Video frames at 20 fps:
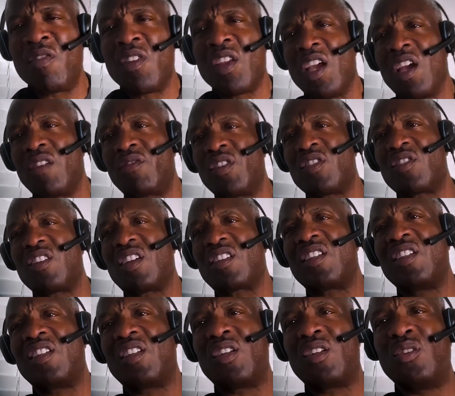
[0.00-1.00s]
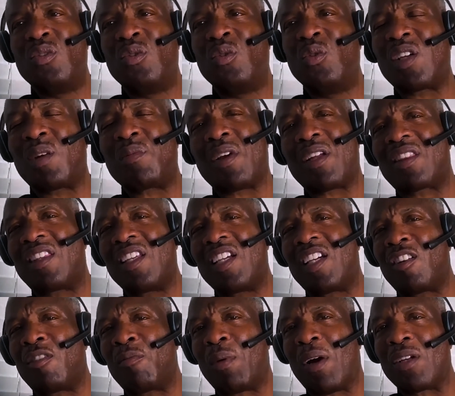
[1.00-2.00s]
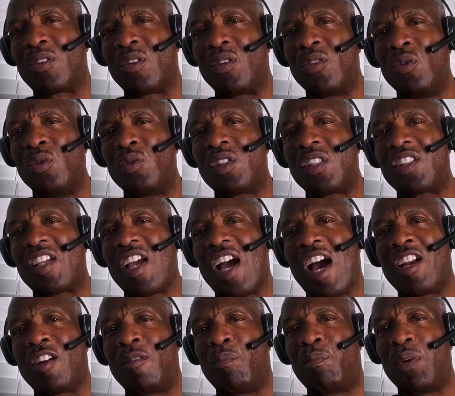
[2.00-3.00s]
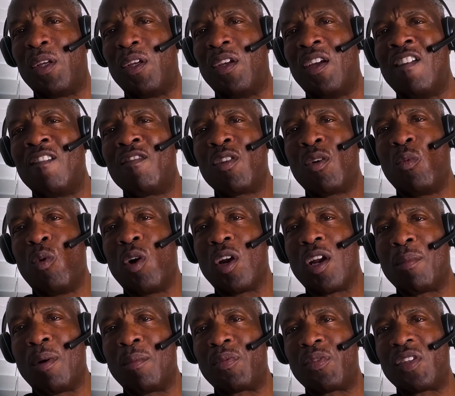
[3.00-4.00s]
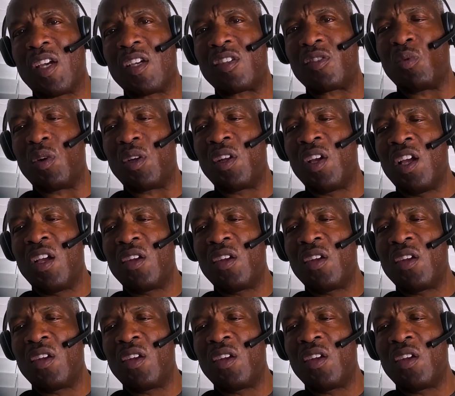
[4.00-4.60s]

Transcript: if there's nothing in the news, I'm not thinking about the news. It's got to be what I'm obsessed with.